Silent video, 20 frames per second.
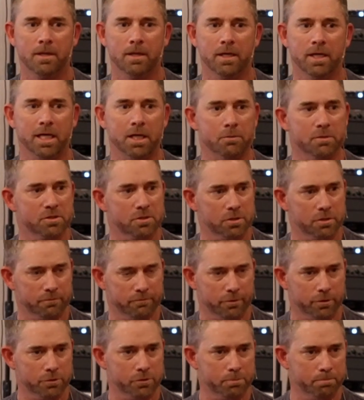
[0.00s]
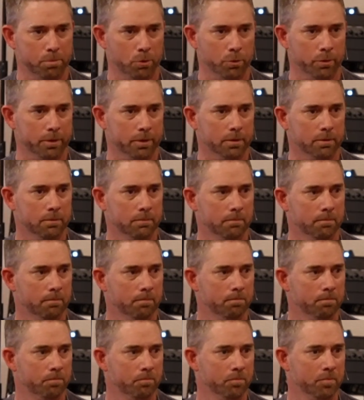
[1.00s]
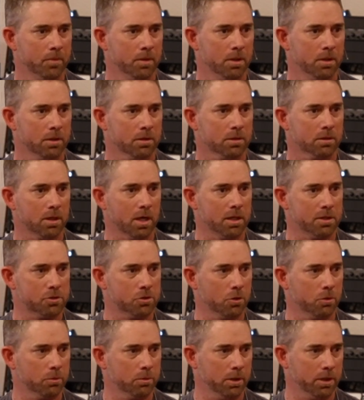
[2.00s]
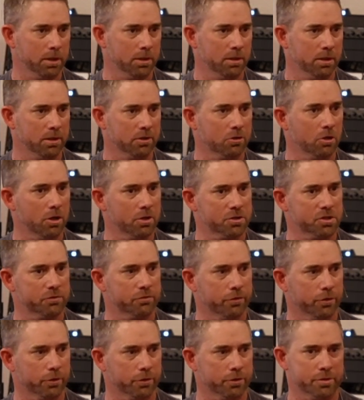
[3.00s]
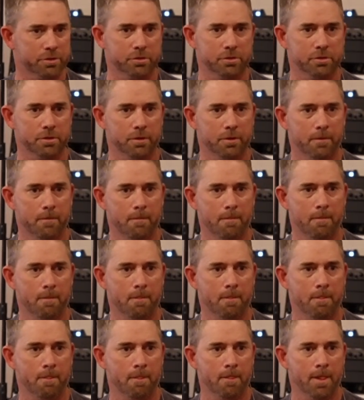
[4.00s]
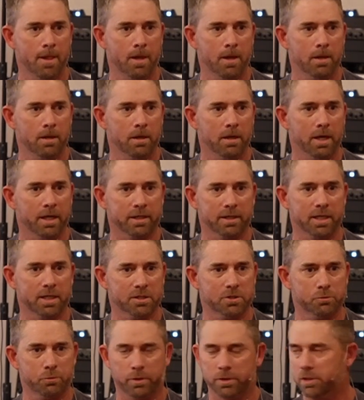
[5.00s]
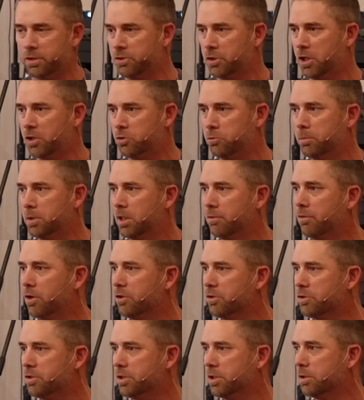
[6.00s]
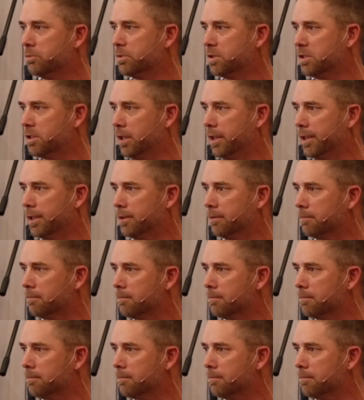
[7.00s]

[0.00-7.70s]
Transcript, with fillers: He was the firstborn. God's only and God's first. And guess where the judgment of our sin was laid?